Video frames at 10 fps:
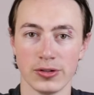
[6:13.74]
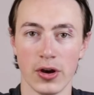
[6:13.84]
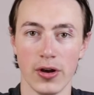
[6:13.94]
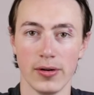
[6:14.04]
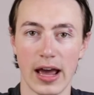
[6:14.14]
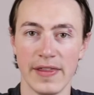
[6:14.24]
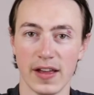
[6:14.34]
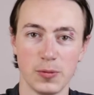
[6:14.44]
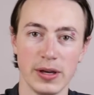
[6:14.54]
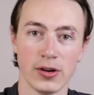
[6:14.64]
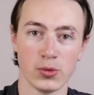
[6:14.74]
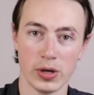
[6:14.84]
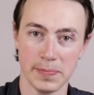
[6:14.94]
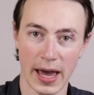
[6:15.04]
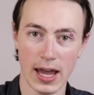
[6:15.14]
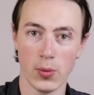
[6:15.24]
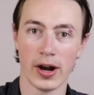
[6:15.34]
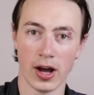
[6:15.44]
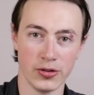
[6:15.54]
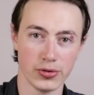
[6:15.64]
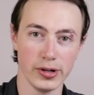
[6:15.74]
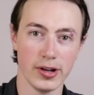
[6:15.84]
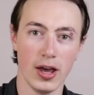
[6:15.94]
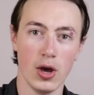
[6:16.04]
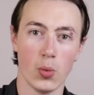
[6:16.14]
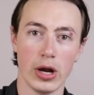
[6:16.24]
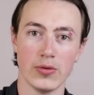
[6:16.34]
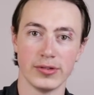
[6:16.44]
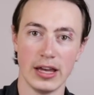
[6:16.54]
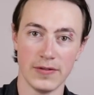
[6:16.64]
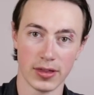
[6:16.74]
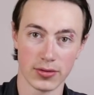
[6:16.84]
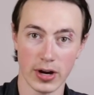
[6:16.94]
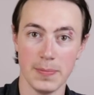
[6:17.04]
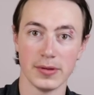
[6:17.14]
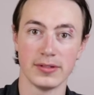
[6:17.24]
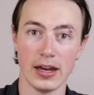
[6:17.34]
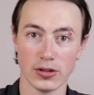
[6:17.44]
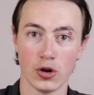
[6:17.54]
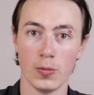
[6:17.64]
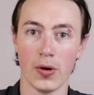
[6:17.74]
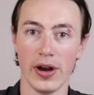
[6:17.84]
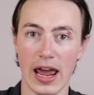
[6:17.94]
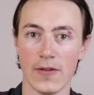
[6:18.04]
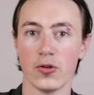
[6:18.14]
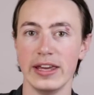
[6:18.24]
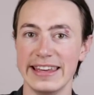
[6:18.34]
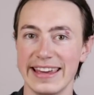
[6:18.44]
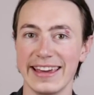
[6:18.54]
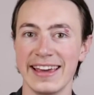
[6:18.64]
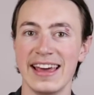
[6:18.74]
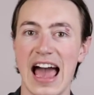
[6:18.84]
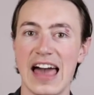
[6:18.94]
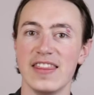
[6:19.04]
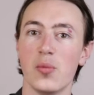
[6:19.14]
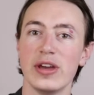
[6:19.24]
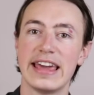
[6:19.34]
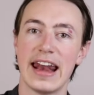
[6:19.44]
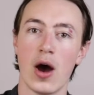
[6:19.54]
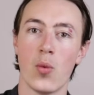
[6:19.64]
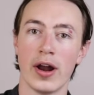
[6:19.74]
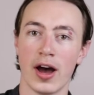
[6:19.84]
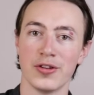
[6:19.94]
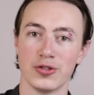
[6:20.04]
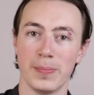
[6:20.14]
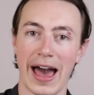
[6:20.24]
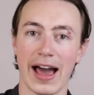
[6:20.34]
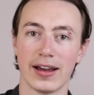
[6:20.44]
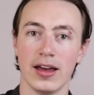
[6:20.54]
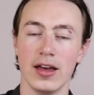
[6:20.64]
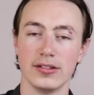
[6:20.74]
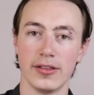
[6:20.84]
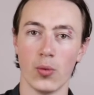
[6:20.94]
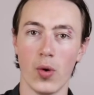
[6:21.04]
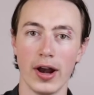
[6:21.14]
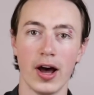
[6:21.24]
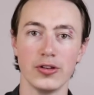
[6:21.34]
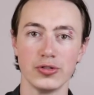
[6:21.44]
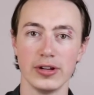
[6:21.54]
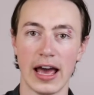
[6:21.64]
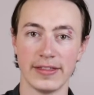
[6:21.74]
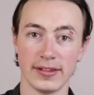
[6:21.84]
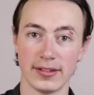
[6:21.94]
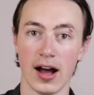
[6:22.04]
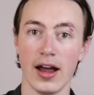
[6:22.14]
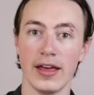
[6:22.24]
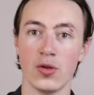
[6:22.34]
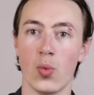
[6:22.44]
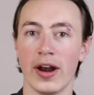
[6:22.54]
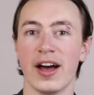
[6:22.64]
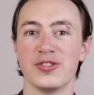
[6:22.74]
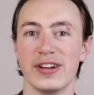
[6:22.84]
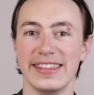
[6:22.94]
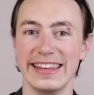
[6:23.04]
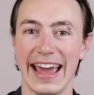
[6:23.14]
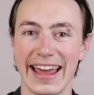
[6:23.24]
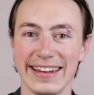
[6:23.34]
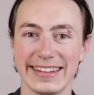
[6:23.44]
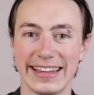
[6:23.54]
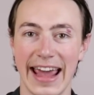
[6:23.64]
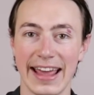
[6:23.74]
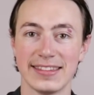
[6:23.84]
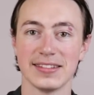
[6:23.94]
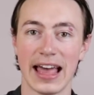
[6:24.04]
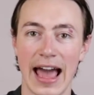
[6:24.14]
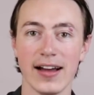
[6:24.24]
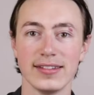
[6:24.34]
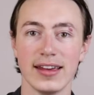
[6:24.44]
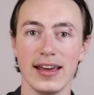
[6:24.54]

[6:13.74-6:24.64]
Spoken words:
return. And that's because we pay $100, we receive a 3% coupon every year, and then we get our $100 back. So the $100 at the start and the $100 at the end cancel out,